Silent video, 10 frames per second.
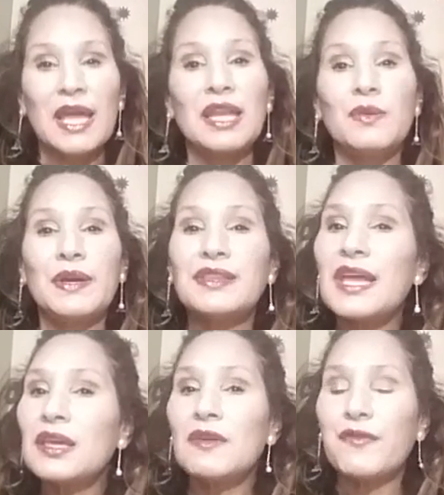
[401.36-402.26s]
Anyway,
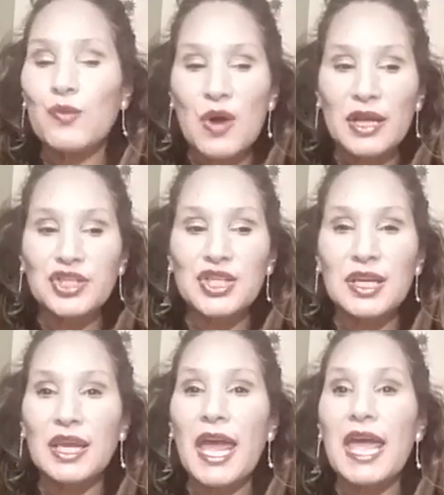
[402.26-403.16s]
thank you for
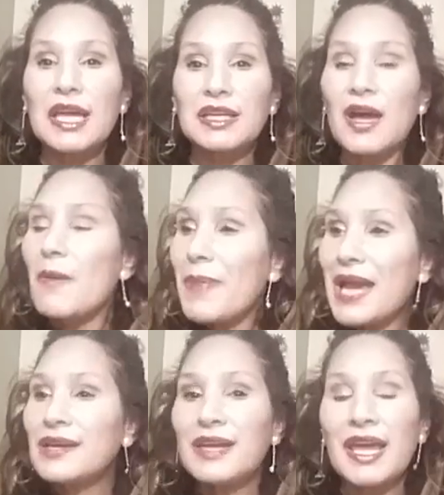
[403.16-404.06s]
watching, and come
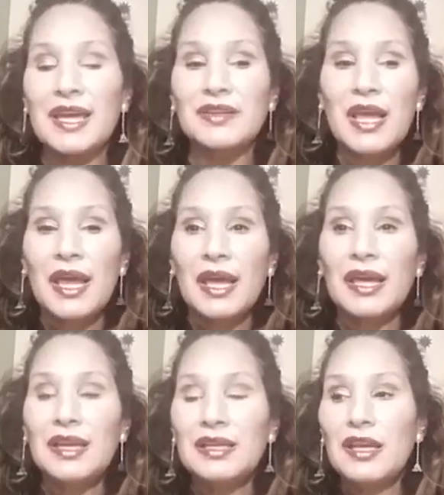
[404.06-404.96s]
back again.
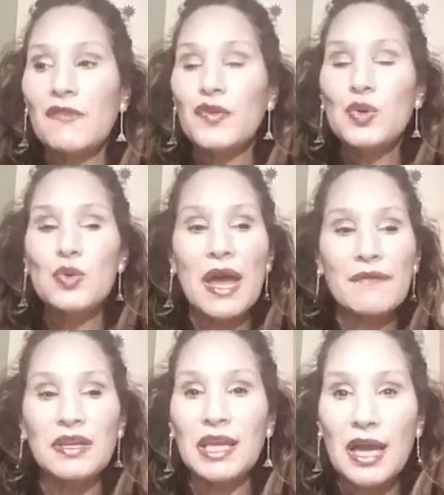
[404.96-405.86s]
And if you
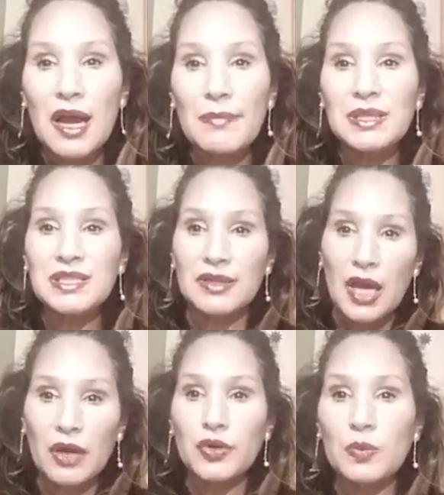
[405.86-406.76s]
have any comments on
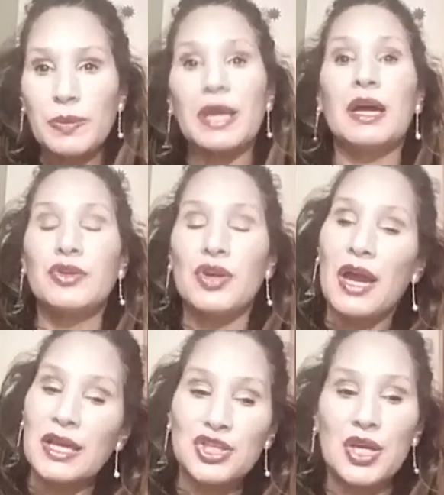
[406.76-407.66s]
how you pick out your
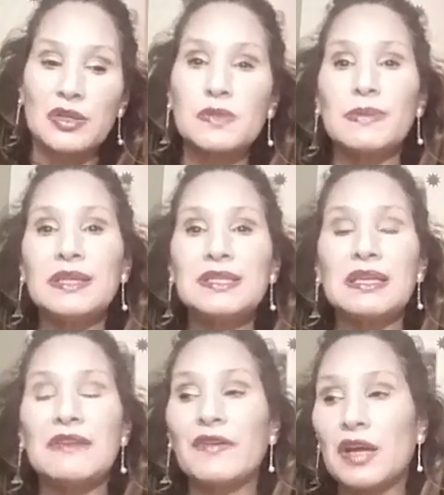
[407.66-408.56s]
eyeshadows, please
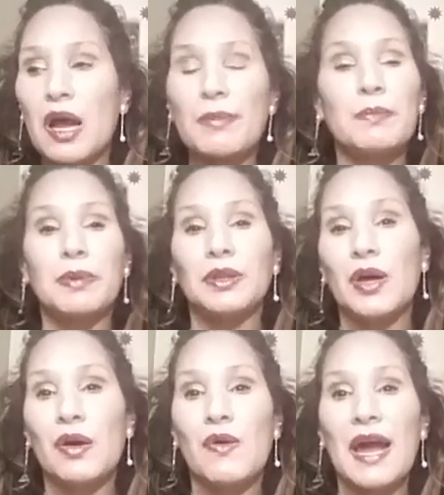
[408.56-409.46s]
leave a comment
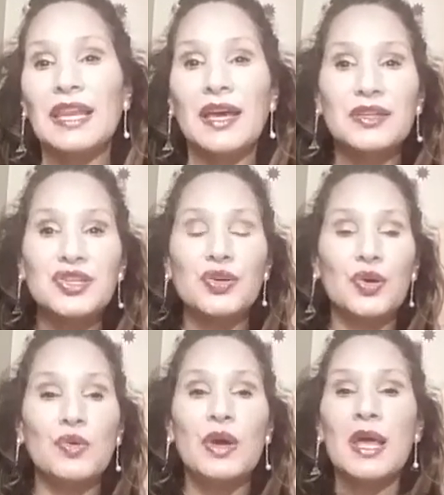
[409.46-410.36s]
below. I like to
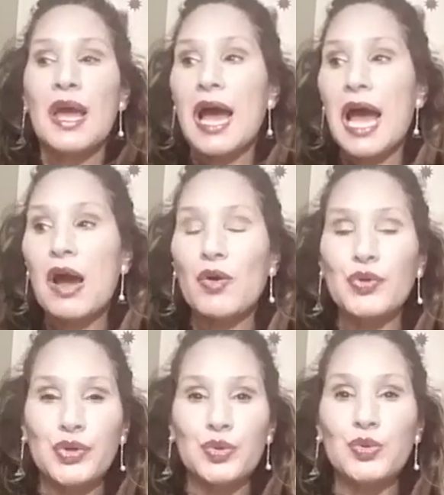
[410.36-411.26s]
know how
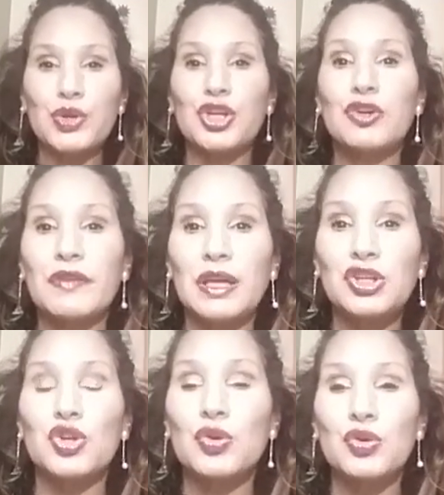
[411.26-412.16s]
you
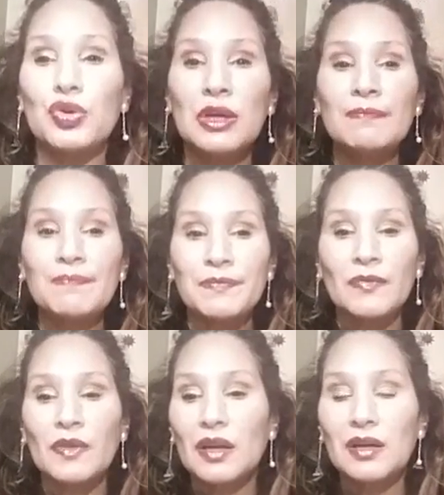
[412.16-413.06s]
curate your
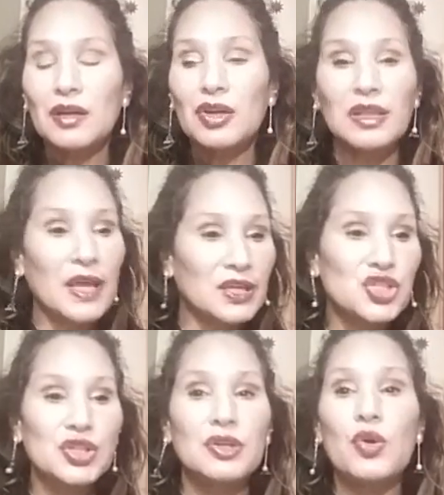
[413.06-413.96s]

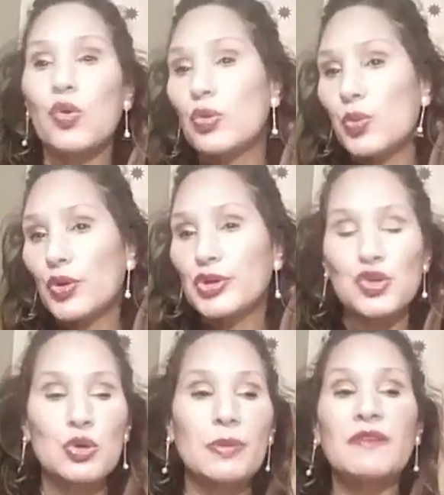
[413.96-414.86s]
collection or
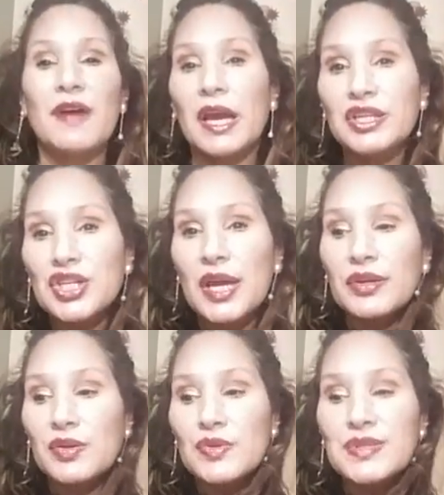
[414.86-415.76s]
wardrobe of
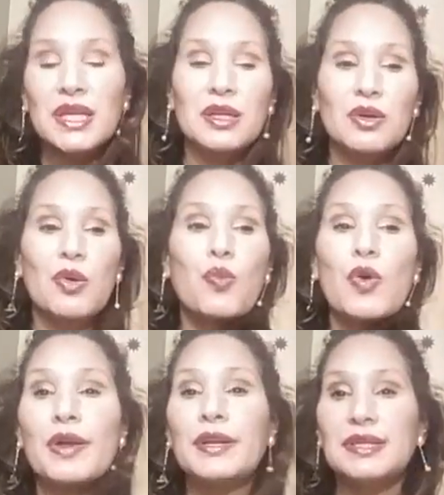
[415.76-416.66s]
eyeshadows, and
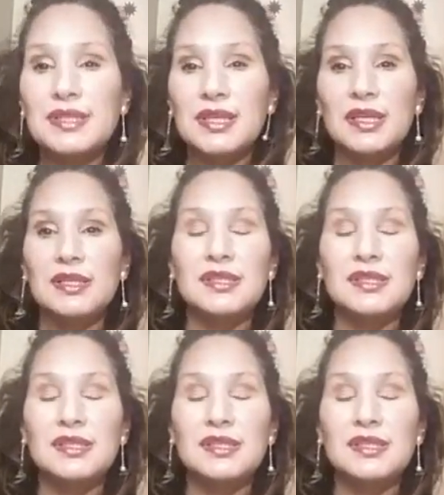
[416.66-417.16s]
what is the